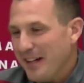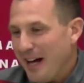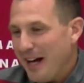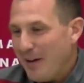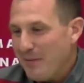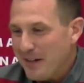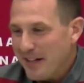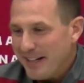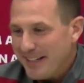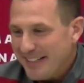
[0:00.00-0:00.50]

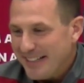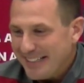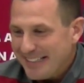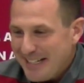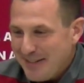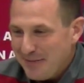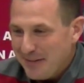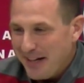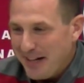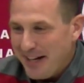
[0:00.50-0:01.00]
I'm not a
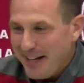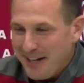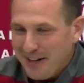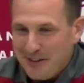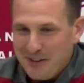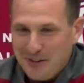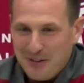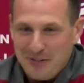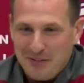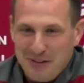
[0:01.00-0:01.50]
nickname guy. I
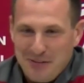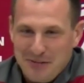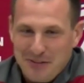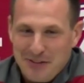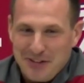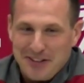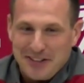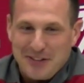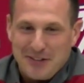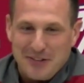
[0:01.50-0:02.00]
don't know if I'm
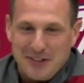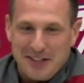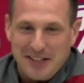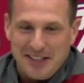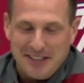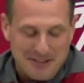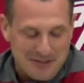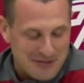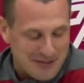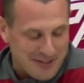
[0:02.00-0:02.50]
very
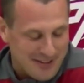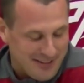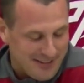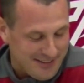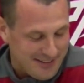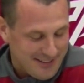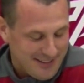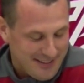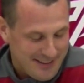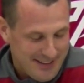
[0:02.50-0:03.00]
creative.
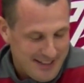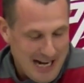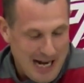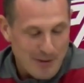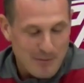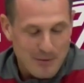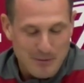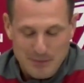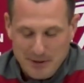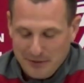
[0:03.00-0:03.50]

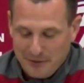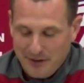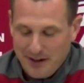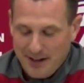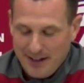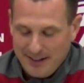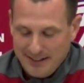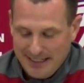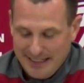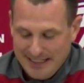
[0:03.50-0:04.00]
I'm a big
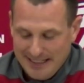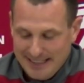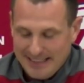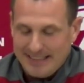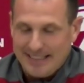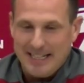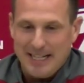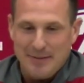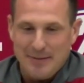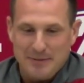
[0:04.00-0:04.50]
fan that
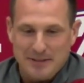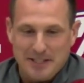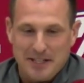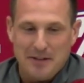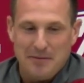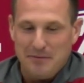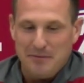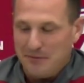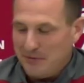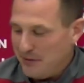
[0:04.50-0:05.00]
nicknames
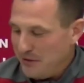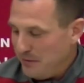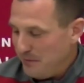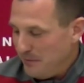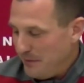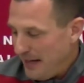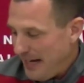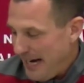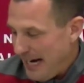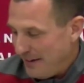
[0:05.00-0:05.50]
come
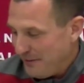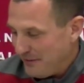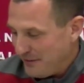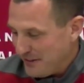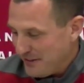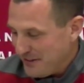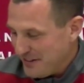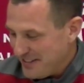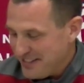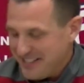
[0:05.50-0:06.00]
from
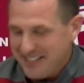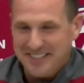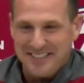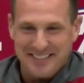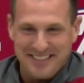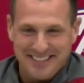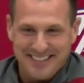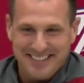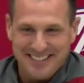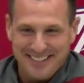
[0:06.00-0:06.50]
after the
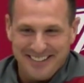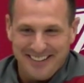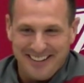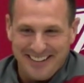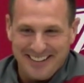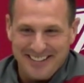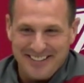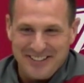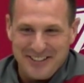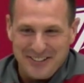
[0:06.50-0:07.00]
season,
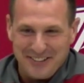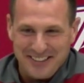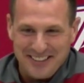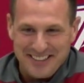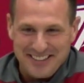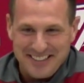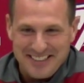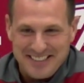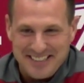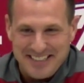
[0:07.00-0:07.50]
right? So
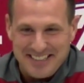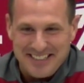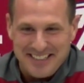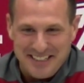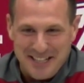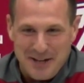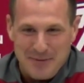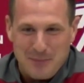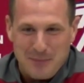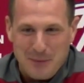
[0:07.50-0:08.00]
let's get to
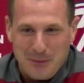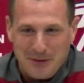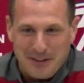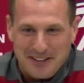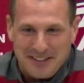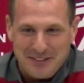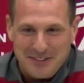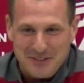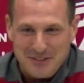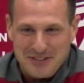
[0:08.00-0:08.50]
that point,
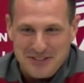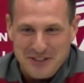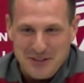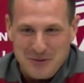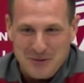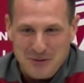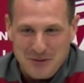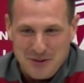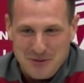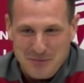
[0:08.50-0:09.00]
and then we'll start
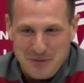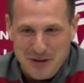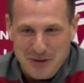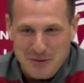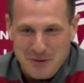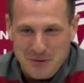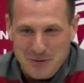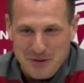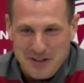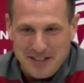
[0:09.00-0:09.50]
worrying about
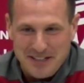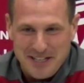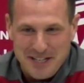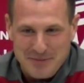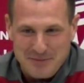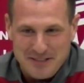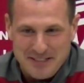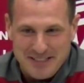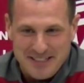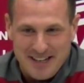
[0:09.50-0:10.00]
what we want to
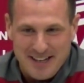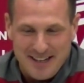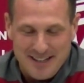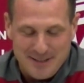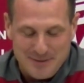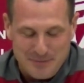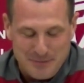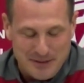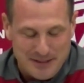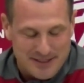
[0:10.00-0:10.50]
name these
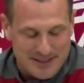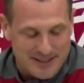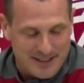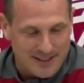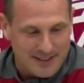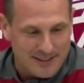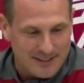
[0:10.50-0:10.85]
guys. But,